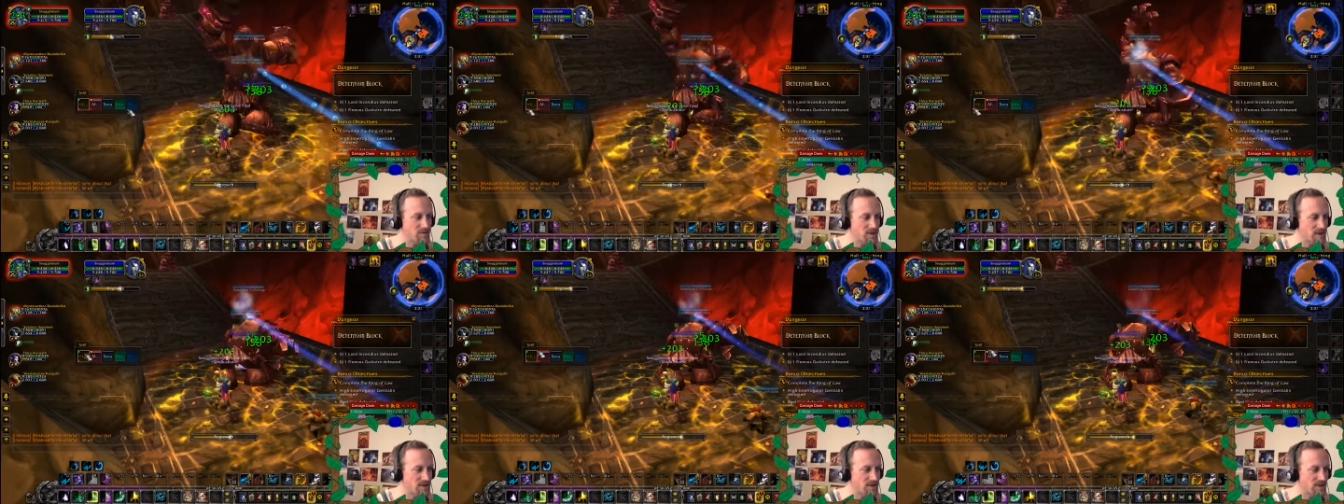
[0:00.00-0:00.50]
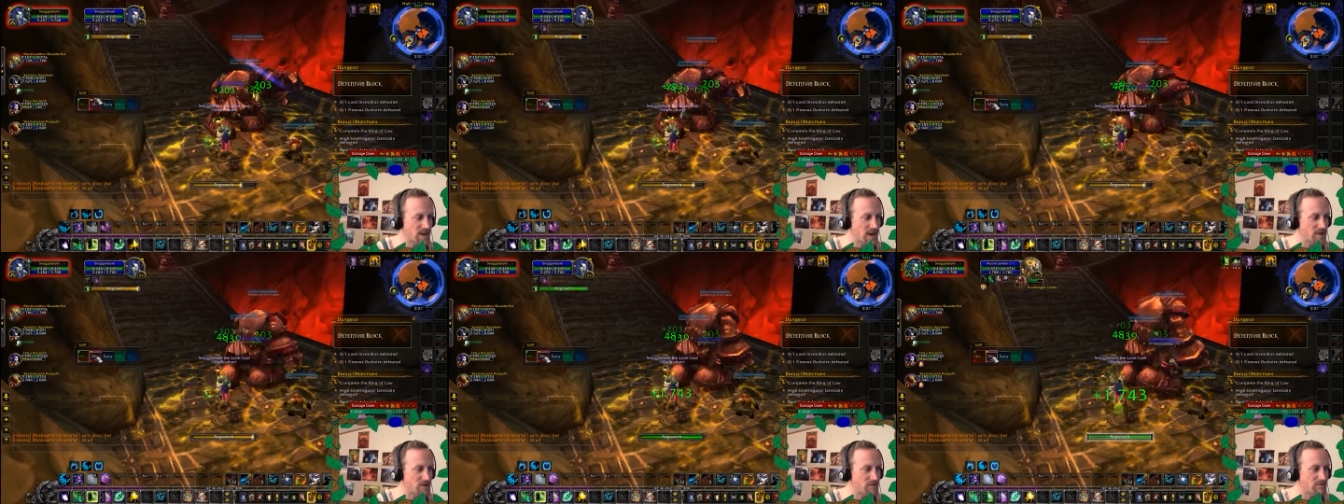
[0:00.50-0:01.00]
to get this
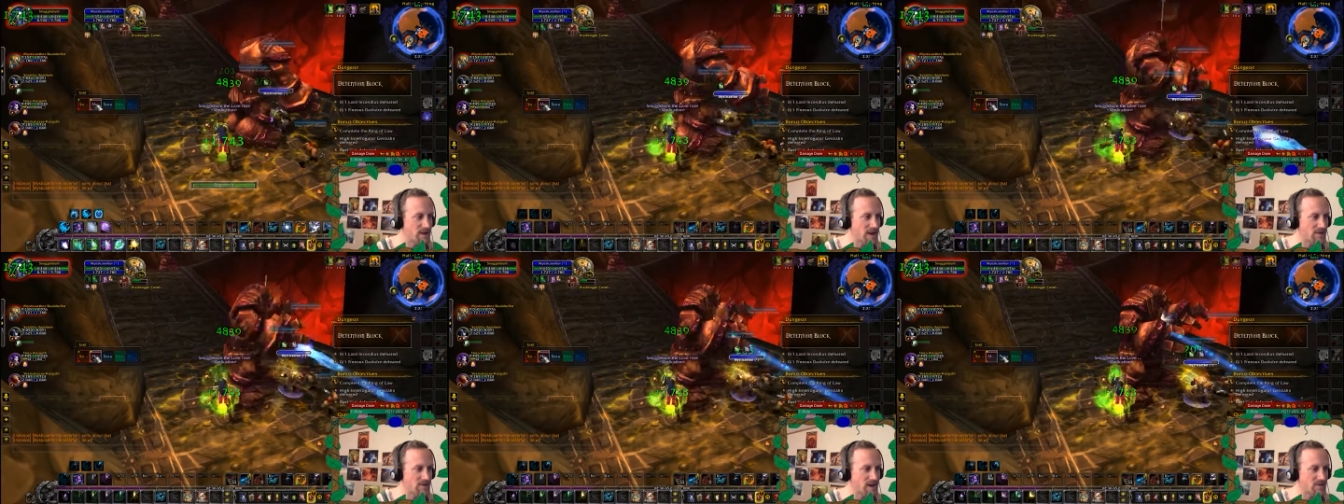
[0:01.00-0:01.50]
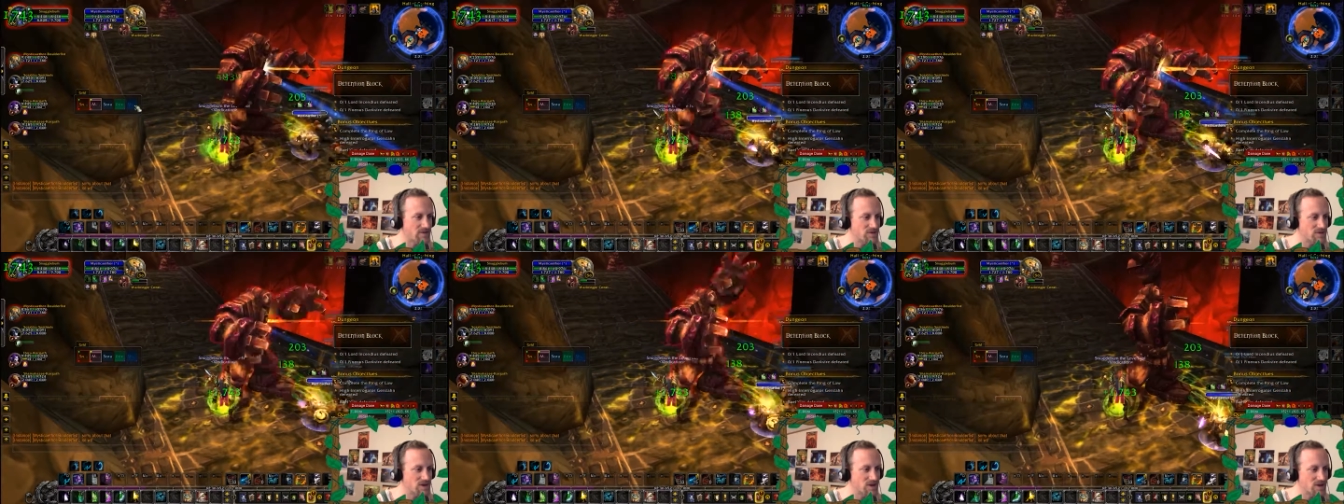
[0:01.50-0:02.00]
aggro fast, that's for
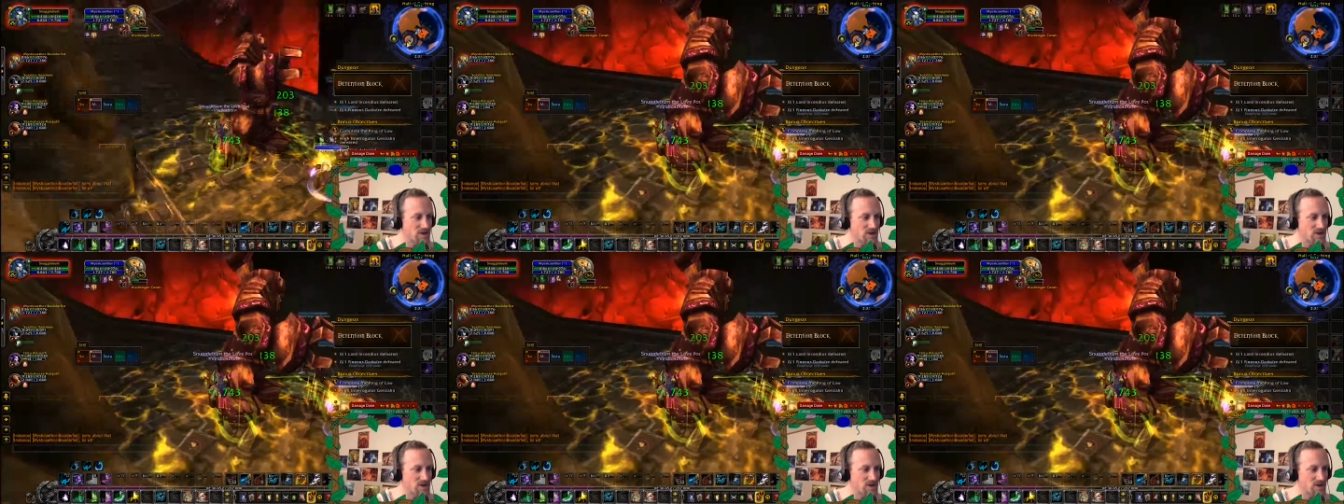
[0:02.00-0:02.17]
sure.